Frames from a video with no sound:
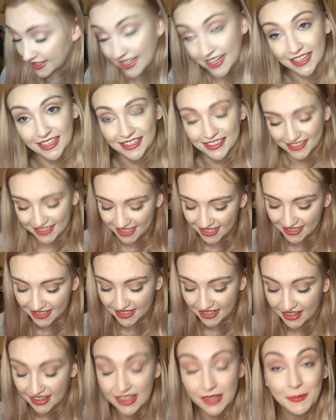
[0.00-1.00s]
thing is
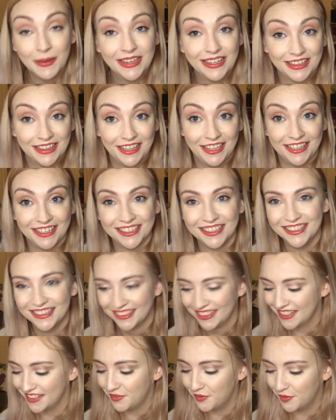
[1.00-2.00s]
the big thing,
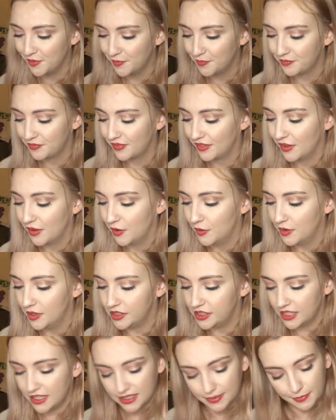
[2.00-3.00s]

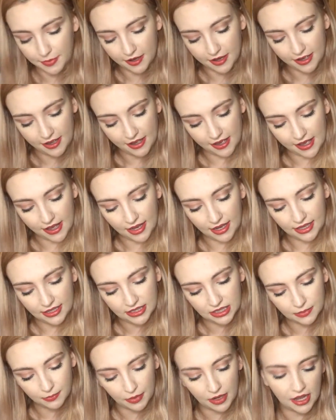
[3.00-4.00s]
which is by LA
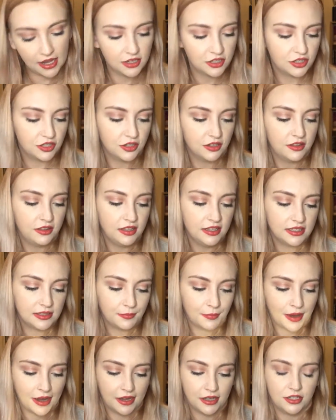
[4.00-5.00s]
Splash. This
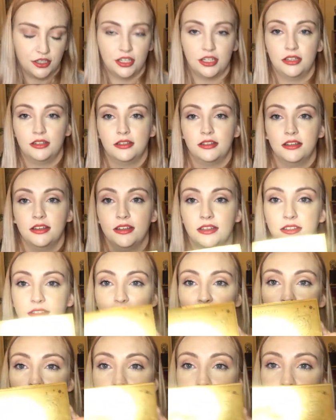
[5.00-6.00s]
packaging is
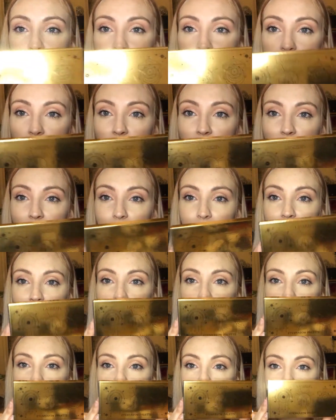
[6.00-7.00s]

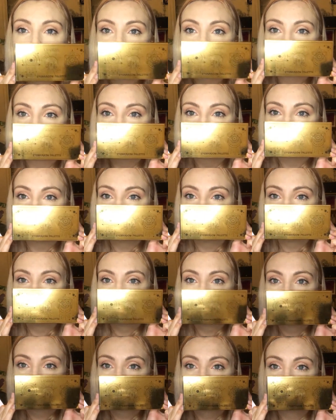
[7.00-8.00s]
beautiful.
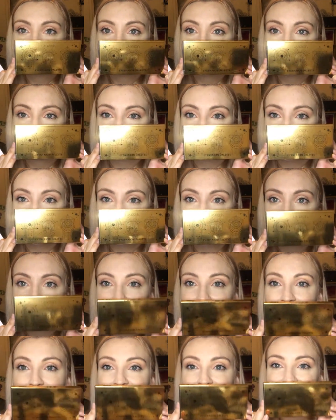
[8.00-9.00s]
You can't really